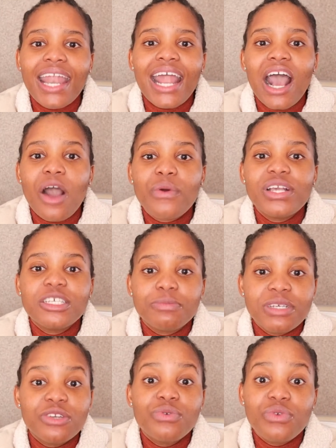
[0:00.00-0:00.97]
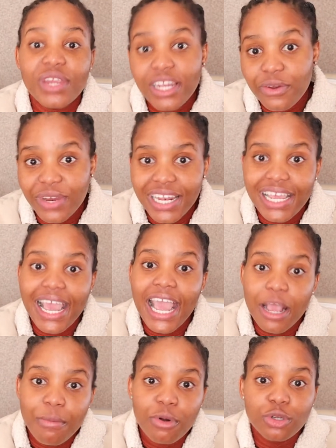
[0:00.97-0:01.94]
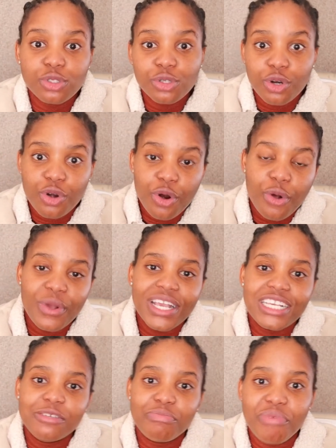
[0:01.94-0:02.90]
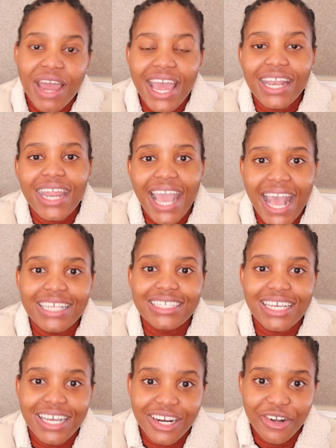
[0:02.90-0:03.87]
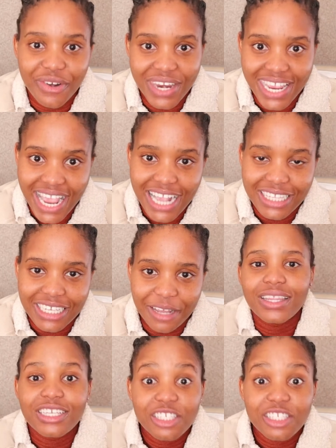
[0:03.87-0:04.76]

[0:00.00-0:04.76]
and how he's been really able to grow his brand as a creator.